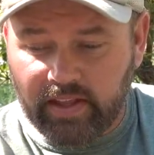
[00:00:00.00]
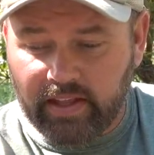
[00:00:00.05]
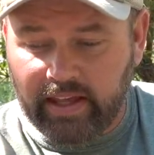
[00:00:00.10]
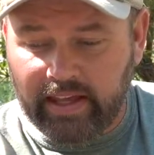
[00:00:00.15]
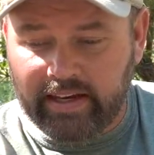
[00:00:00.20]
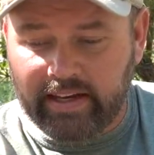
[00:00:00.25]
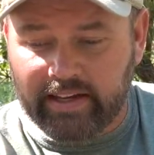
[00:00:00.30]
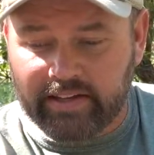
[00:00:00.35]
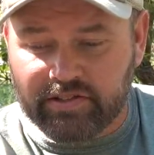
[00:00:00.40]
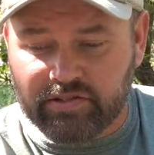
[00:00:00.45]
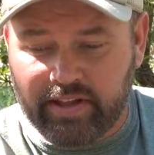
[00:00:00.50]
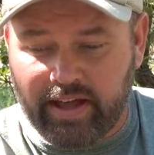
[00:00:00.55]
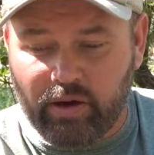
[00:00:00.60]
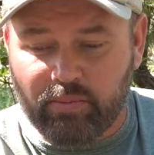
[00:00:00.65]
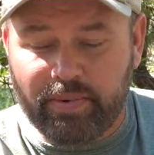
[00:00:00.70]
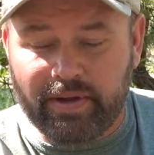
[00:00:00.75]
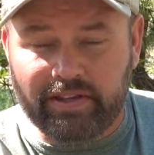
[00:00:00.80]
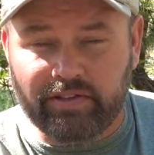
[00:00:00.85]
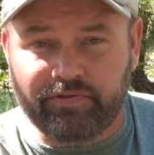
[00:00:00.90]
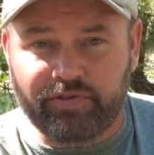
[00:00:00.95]
And uh, so that will
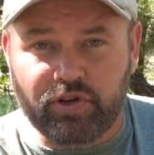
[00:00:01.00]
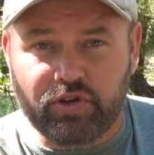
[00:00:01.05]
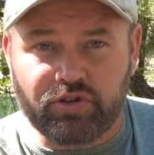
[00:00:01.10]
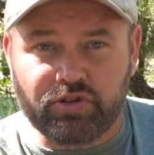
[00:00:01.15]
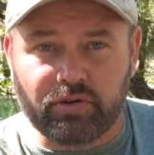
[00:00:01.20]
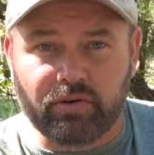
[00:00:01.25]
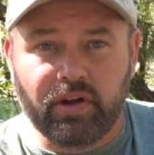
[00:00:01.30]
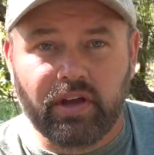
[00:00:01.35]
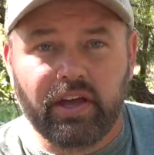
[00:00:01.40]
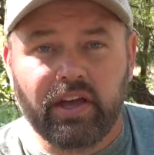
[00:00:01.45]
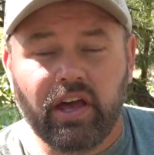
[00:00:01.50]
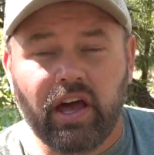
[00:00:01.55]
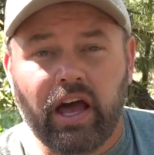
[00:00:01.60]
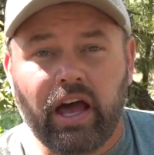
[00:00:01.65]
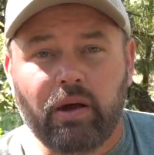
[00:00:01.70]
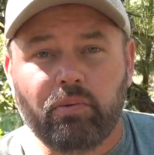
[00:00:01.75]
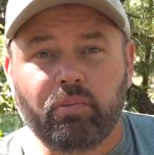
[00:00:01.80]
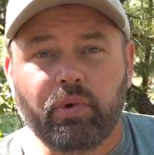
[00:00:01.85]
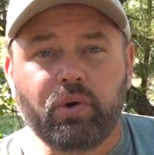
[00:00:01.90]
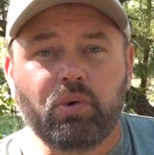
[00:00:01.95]
be in the future.
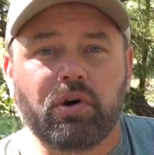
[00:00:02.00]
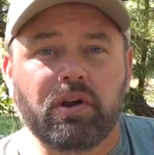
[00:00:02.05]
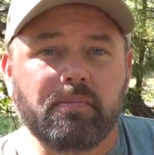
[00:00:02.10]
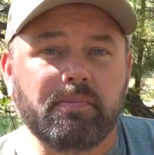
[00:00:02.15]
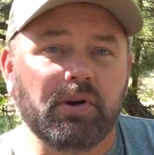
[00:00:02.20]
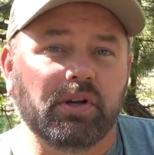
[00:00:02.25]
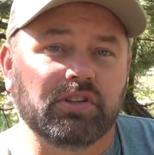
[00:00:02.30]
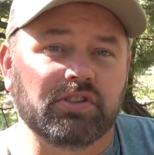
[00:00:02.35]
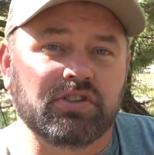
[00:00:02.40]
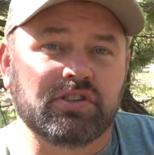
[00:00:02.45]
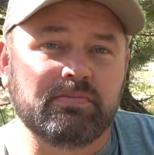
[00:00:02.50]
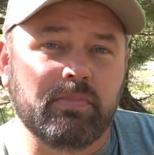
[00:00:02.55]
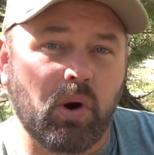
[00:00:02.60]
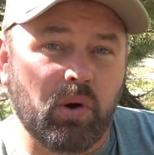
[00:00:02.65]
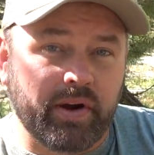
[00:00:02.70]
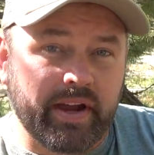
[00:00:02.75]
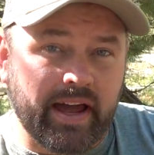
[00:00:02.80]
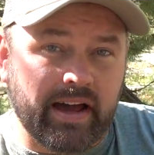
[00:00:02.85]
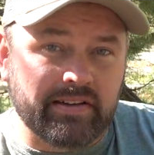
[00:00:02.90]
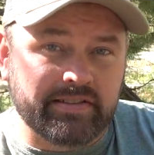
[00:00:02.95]
Um, we want to build a
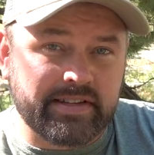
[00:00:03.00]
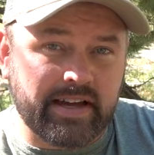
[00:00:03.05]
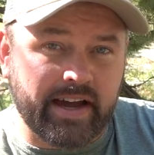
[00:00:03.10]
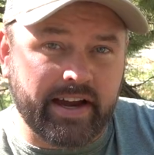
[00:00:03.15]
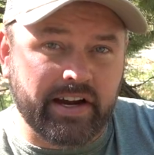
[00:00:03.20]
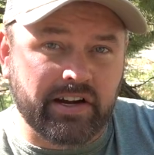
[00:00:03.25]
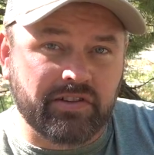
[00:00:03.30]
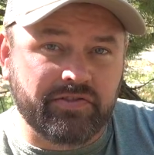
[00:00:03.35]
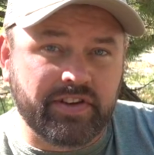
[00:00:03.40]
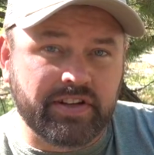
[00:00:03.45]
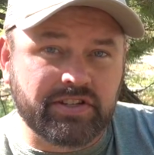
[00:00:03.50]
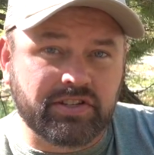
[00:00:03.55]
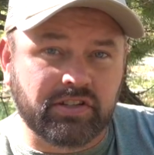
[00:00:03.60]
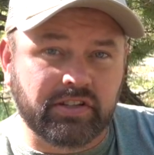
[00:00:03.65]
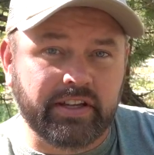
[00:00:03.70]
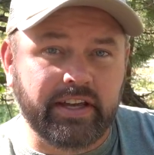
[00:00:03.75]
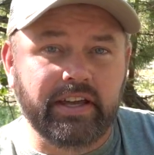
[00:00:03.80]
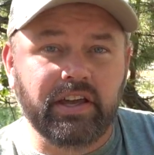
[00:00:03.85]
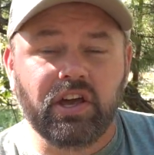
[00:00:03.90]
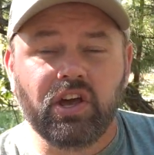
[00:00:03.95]
smokehouse out here
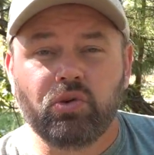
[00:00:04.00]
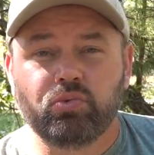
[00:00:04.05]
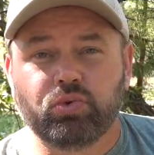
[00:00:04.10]
eventually.